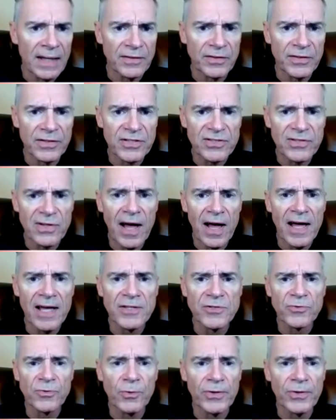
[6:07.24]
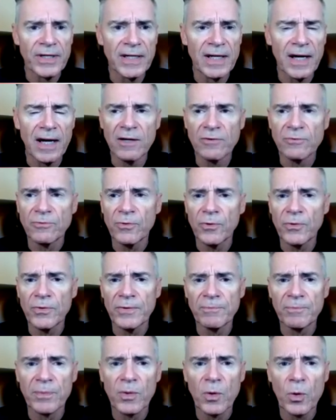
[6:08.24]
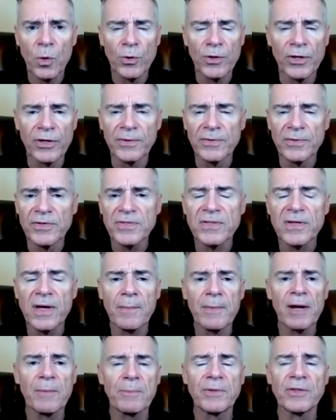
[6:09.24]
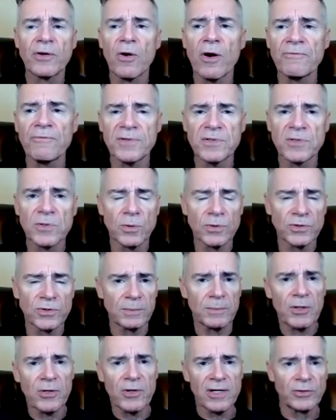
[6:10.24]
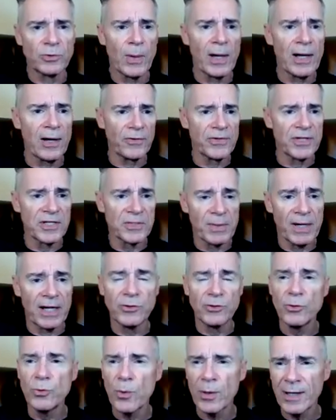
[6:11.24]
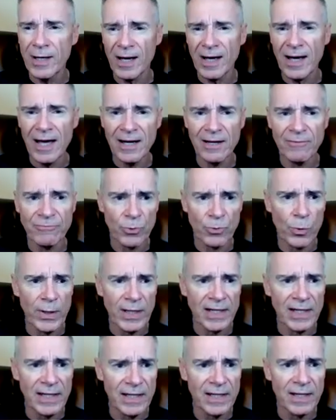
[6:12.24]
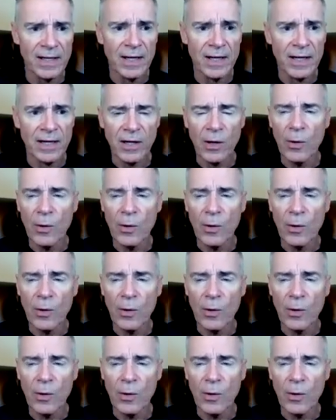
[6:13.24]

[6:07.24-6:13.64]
at the slides for the uh, for the quarter. This is coming up in the conference call, so I'm not going to dwell on this, but I do want to kind of quickly